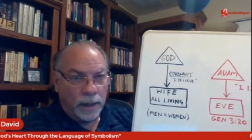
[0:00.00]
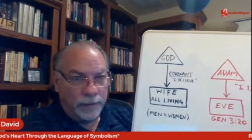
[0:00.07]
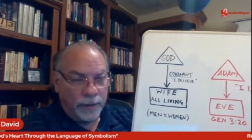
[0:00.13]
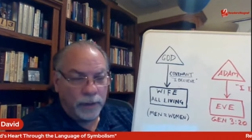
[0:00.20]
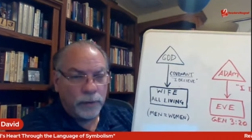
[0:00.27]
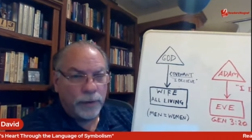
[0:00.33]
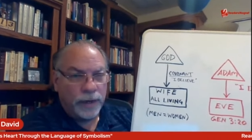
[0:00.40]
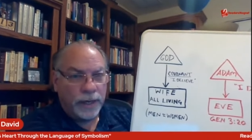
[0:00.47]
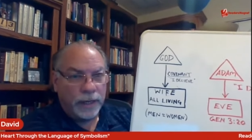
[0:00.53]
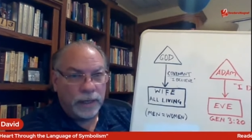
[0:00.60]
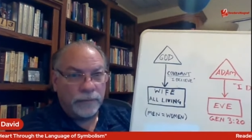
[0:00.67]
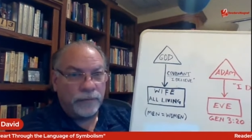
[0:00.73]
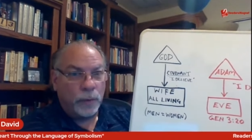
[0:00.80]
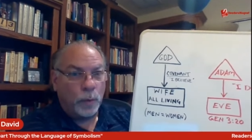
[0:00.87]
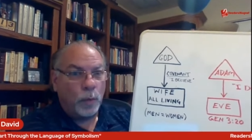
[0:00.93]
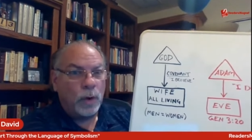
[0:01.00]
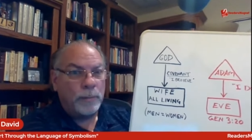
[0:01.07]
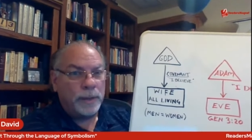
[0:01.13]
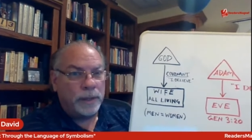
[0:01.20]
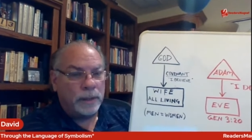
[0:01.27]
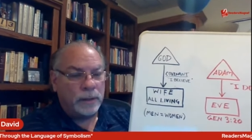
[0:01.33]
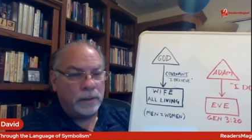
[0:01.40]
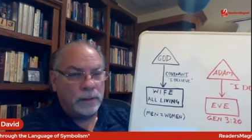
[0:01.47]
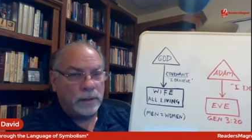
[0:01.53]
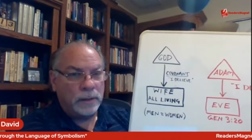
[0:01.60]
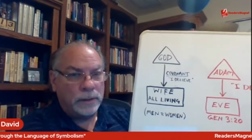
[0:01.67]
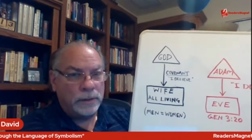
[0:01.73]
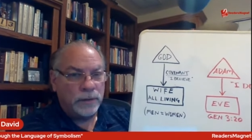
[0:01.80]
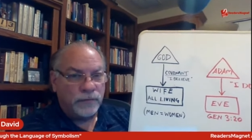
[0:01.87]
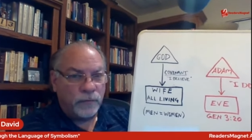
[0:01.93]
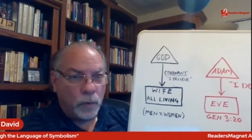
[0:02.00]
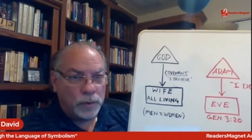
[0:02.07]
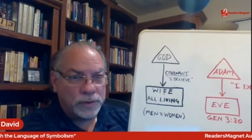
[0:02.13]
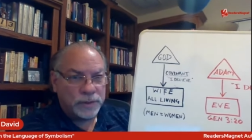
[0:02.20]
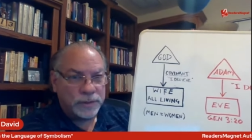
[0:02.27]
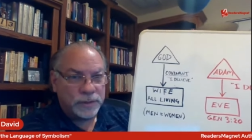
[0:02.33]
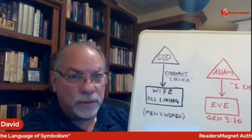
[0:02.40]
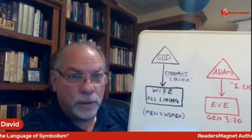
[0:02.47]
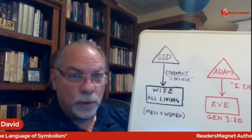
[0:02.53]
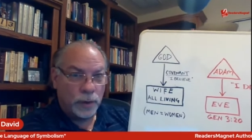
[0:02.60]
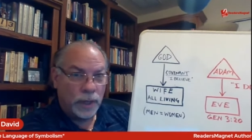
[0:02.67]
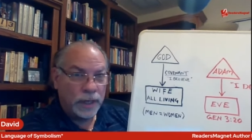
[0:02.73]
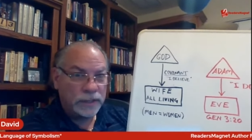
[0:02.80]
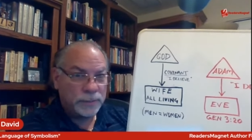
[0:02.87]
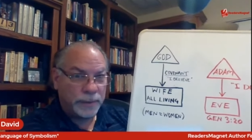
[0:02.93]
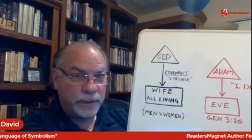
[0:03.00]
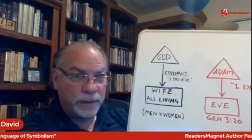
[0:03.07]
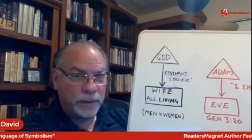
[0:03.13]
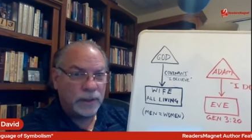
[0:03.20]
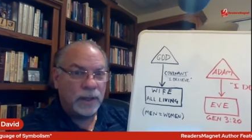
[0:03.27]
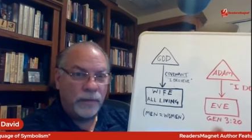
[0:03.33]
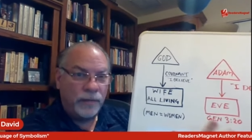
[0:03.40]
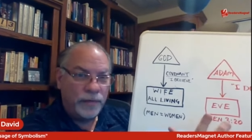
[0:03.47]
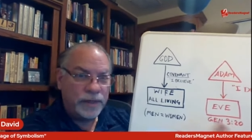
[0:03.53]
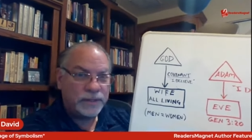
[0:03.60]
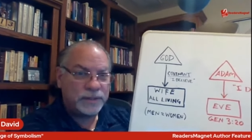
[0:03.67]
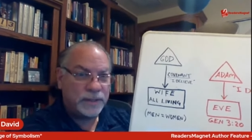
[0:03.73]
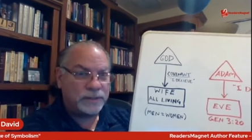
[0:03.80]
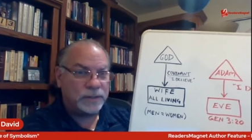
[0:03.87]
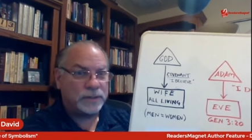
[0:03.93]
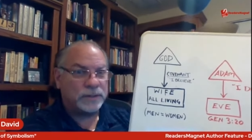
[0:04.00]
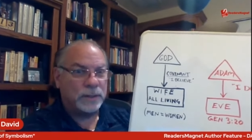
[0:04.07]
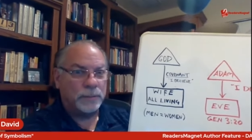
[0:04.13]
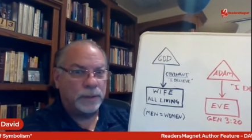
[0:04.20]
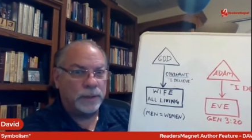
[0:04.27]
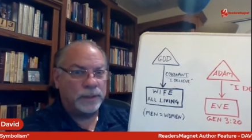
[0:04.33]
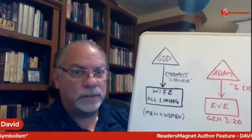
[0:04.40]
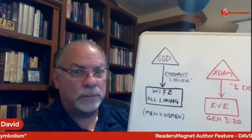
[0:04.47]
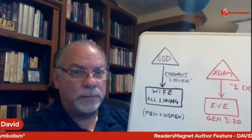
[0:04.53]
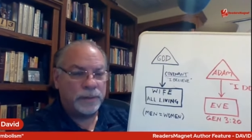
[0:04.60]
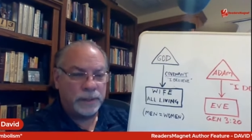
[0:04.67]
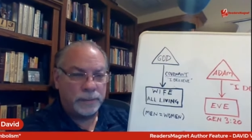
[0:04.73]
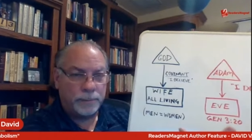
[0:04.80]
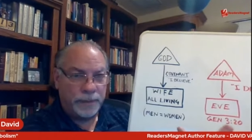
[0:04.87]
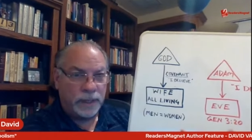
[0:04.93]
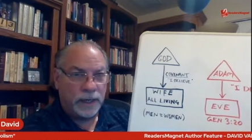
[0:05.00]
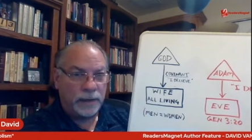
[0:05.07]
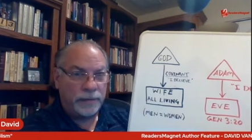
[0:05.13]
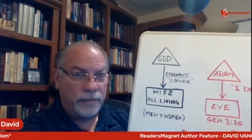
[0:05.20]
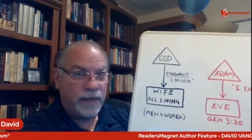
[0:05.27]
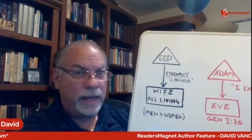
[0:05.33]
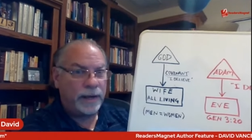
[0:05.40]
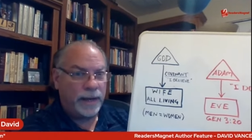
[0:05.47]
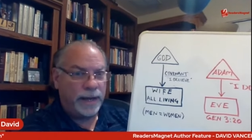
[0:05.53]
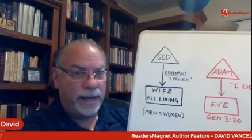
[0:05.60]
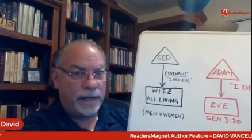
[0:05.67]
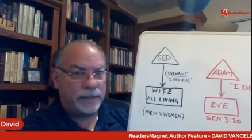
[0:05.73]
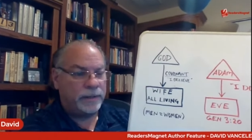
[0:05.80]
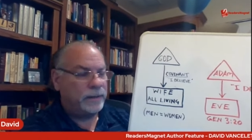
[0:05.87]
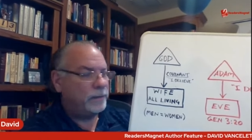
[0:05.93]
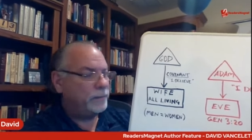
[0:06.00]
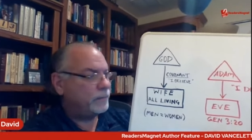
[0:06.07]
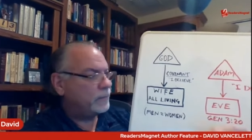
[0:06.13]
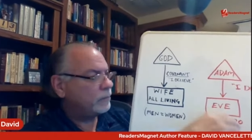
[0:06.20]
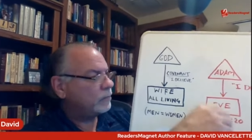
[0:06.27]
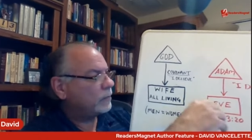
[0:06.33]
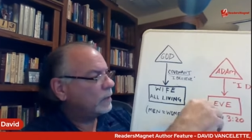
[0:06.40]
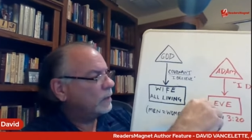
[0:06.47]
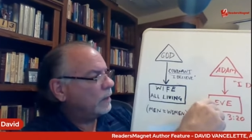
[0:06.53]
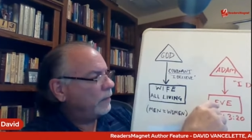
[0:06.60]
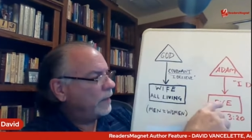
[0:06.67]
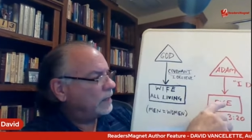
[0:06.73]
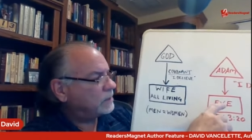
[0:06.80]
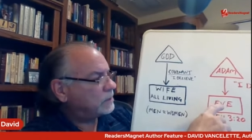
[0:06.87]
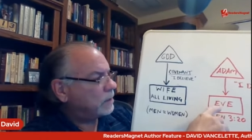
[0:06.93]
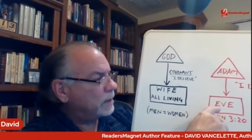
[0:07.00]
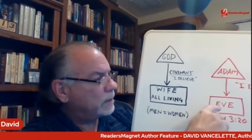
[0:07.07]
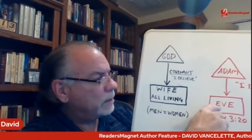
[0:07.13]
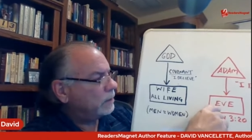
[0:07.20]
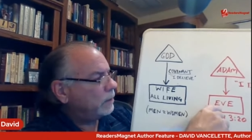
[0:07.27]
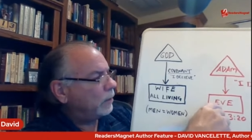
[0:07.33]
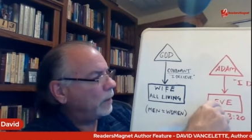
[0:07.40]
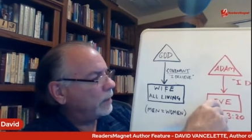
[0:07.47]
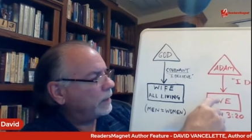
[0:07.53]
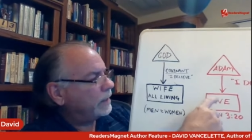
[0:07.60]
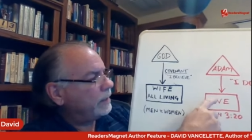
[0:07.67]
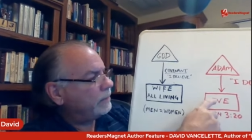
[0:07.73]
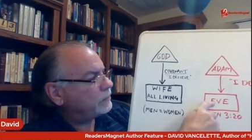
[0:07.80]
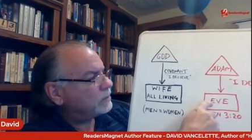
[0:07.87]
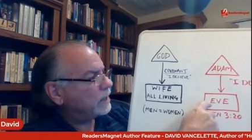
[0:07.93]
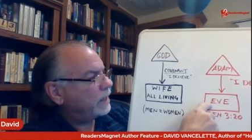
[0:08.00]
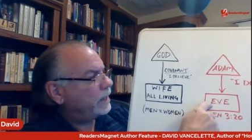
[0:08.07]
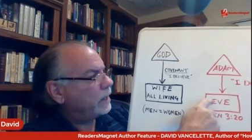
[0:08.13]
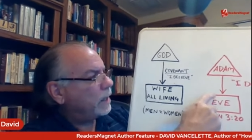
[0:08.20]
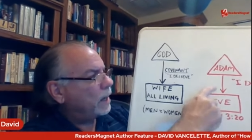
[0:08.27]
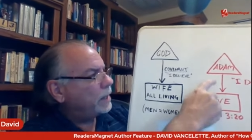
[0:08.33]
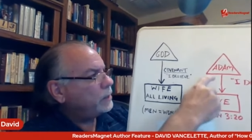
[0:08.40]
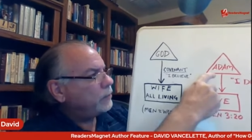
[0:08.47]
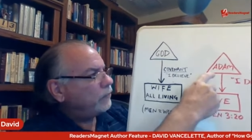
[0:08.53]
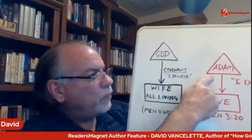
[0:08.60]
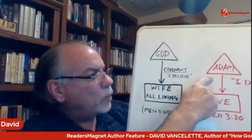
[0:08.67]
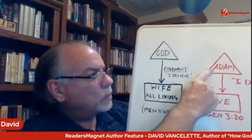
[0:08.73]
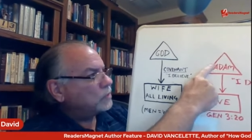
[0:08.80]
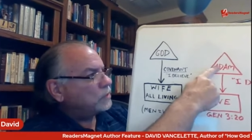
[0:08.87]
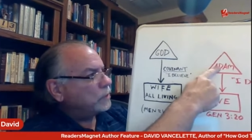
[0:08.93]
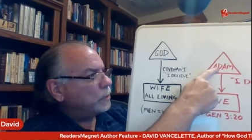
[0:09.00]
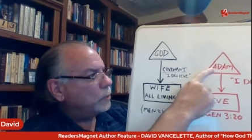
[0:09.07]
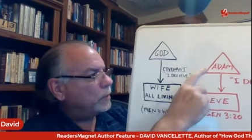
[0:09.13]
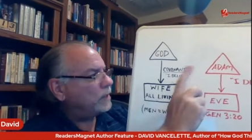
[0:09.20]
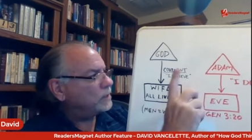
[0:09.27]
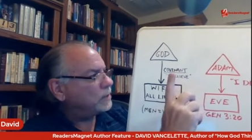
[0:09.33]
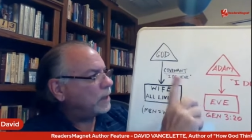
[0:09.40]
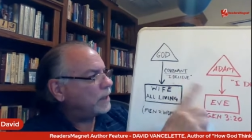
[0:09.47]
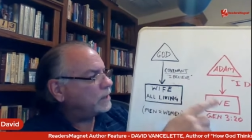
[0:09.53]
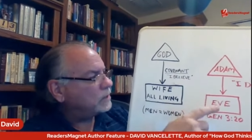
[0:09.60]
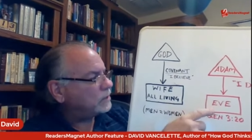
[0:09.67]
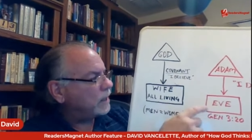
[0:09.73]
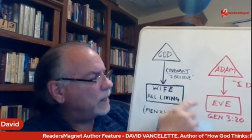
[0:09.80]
On the other hand, if the woman divorces her husband, this is the symbolism that behind that act. That's like, all right, Eve saying, I divorce you is like